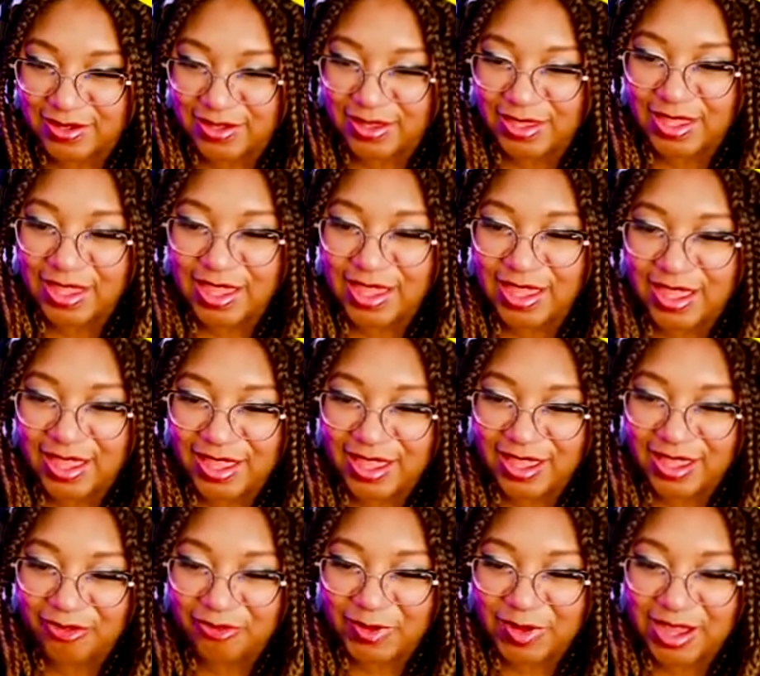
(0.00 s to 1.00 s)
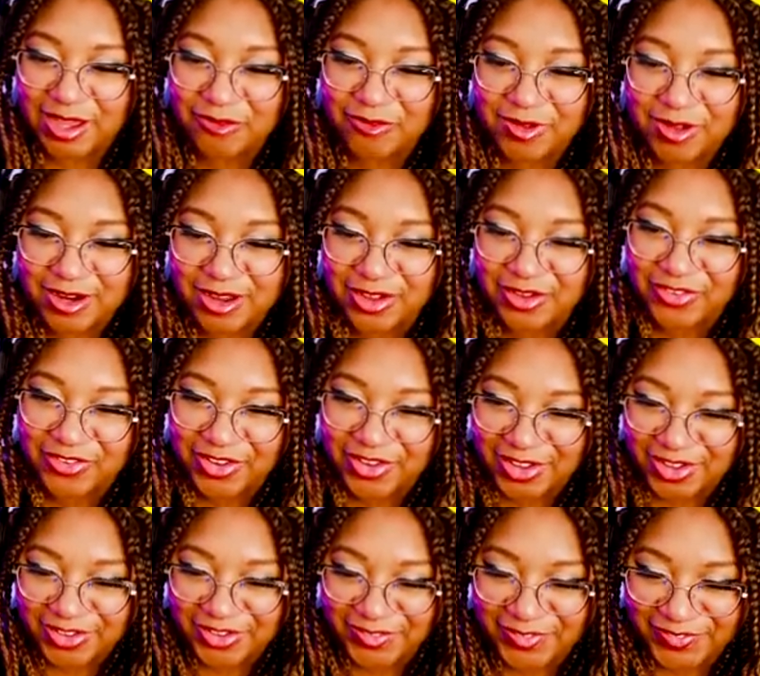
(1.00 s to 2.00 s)
Yay, we got one
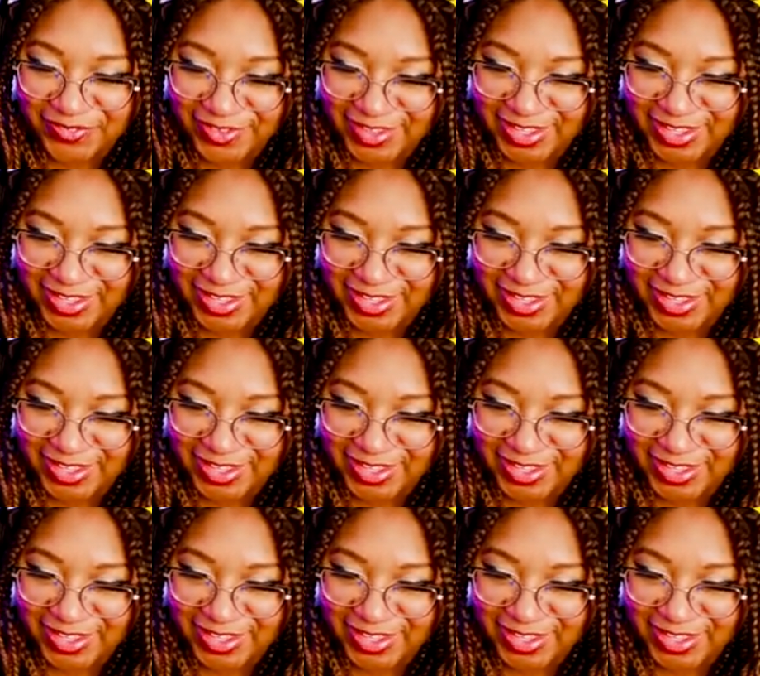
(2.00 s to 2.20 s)
of them.